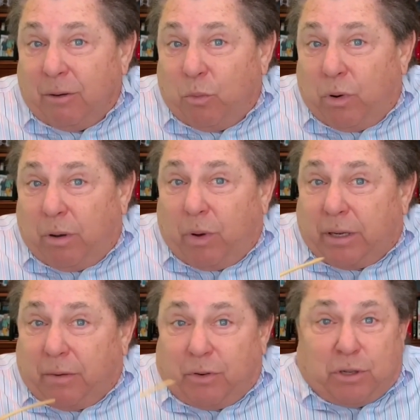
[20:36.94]
Well, what
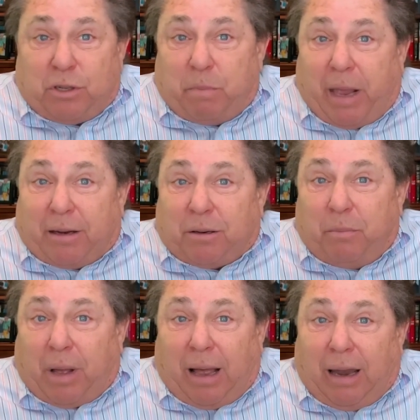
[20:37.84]
difference does it make to
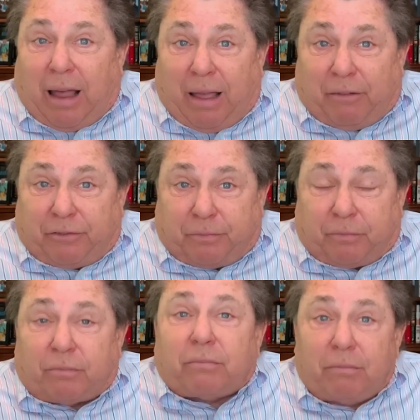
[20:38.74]
my life?
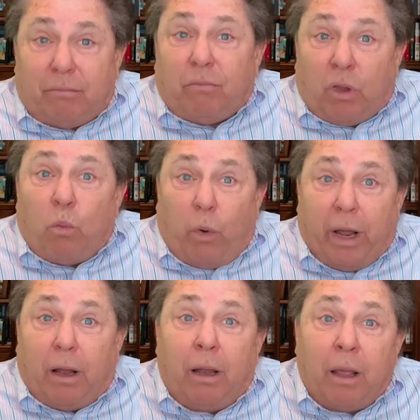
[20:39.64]

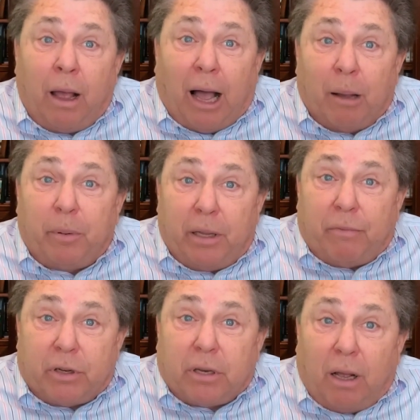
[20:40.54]
Well, I believe
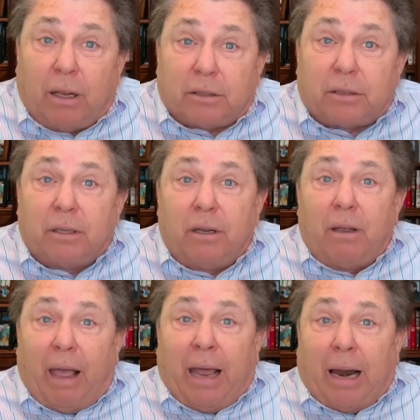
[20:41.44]
it does.
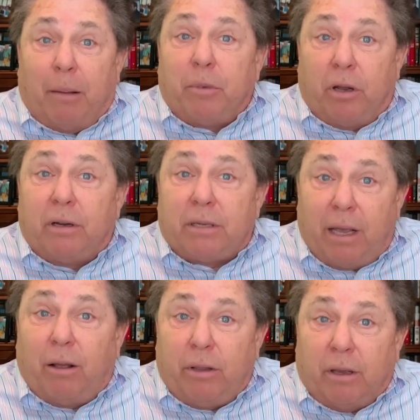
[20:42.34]
And I'm going to
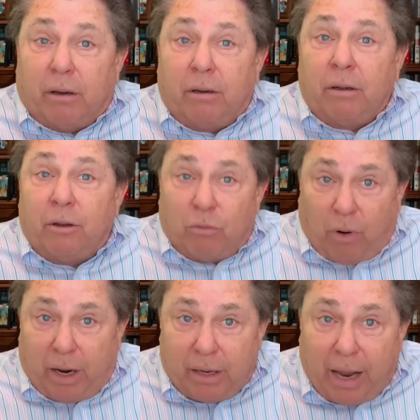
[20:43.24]
tell you
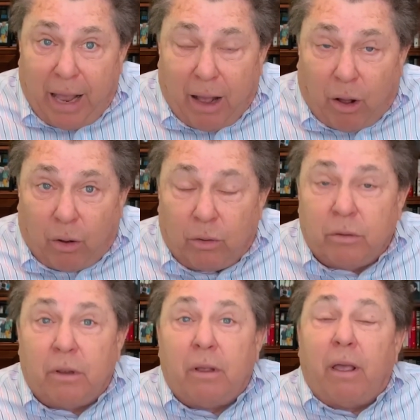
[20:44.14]
right now.
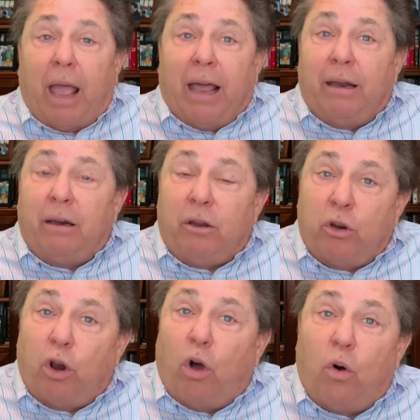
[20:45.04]
And, you
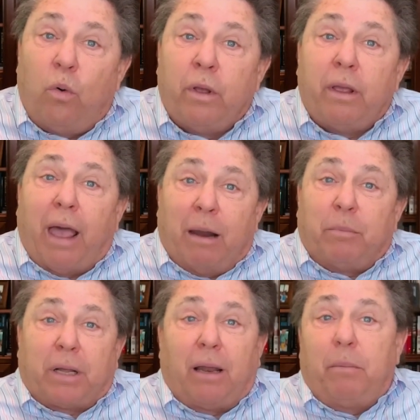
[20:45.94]
know, at
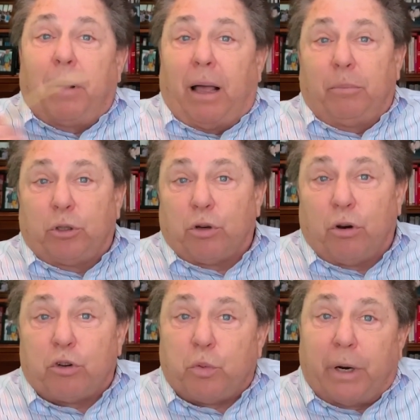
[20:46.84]
McLean Bible
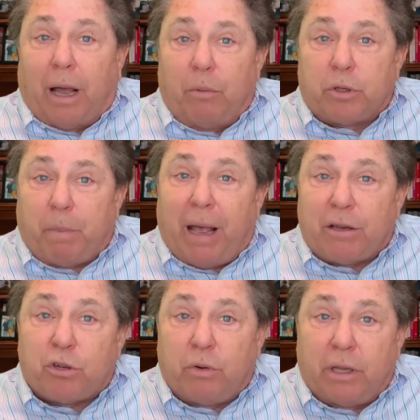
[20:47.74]
Church, when I was
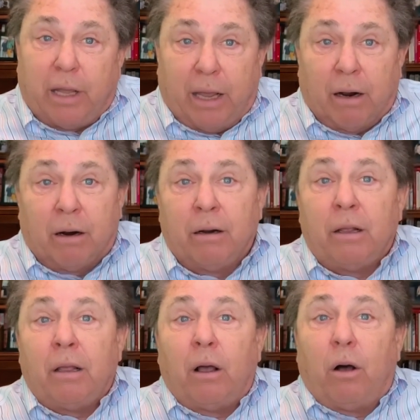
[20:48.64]
pastoring there,
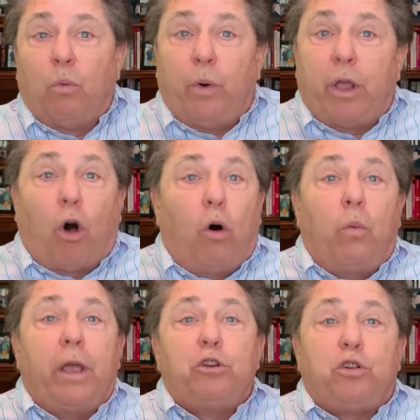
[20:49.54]
we
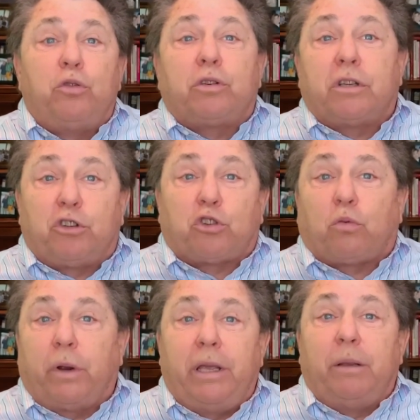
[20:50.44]
always used to
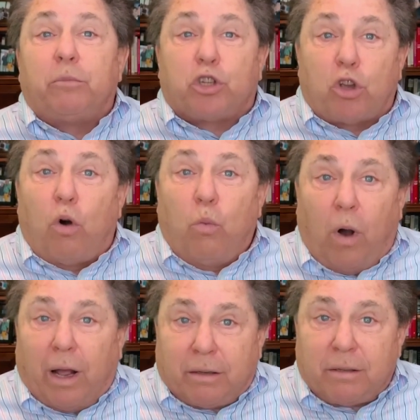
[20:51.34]
scream, so
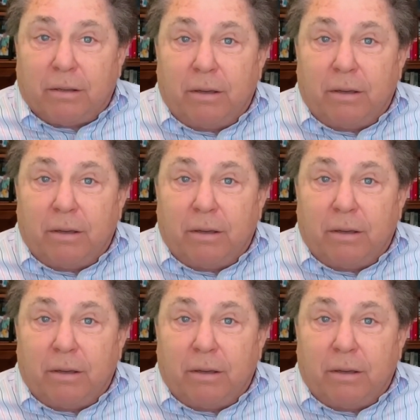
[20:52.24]
what?